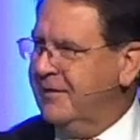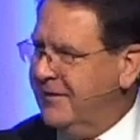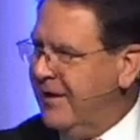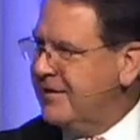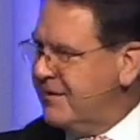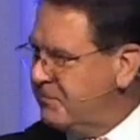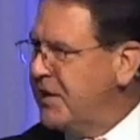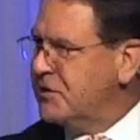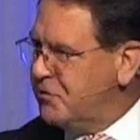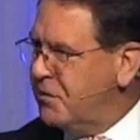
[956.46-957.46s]
Hadn't that
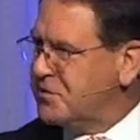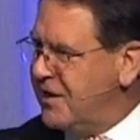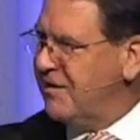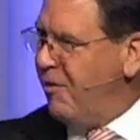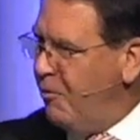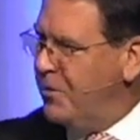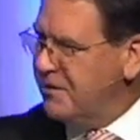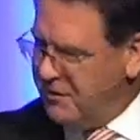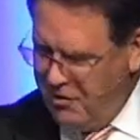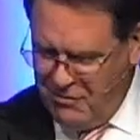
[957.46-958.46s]
made you upset all
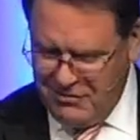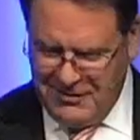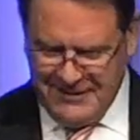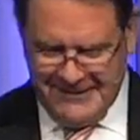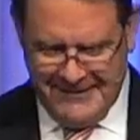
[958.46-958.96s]
week long?